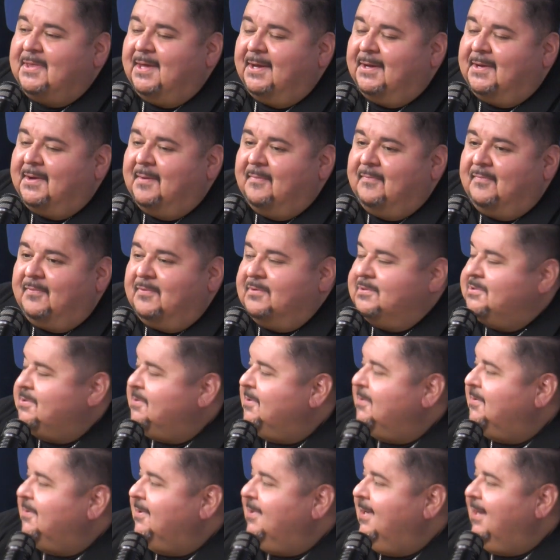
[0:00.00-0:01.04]
that come full
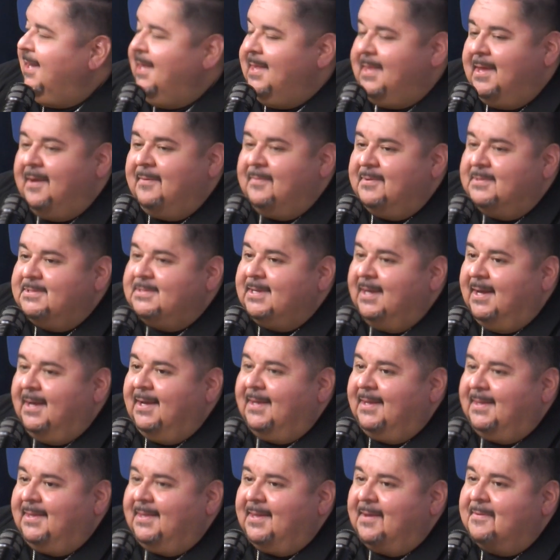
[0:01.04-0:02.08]
circle again, that was
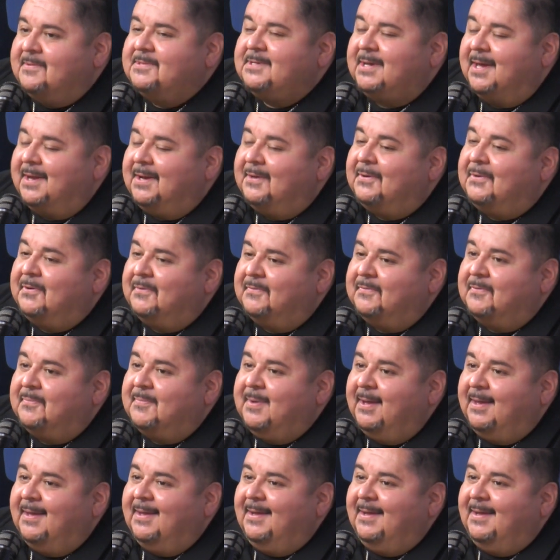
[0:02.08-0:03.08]
kind of cool for me.